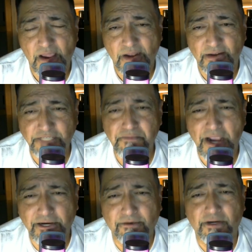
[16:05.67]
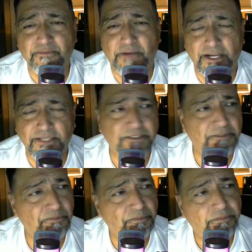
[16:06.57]
Let's back her up, guys.
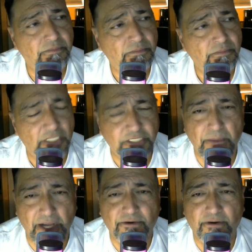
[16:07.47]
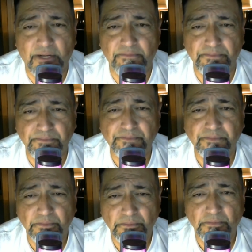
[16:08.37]
Let's back her up.
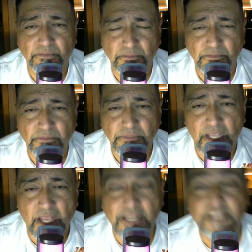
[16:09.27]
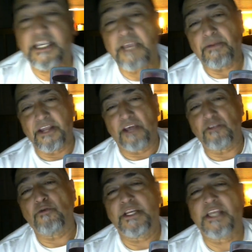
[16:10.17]
Let's keep another
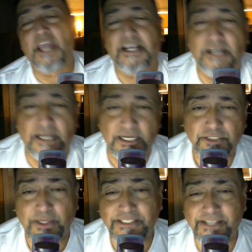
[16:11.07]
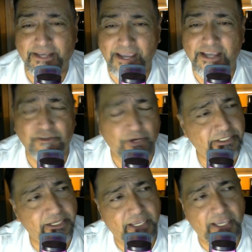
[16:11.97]
one like Tracy King.
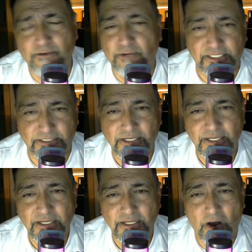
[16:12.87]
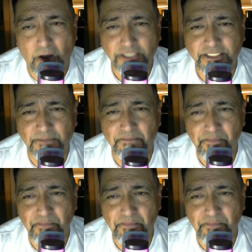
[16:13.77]
Tracy King was awesome.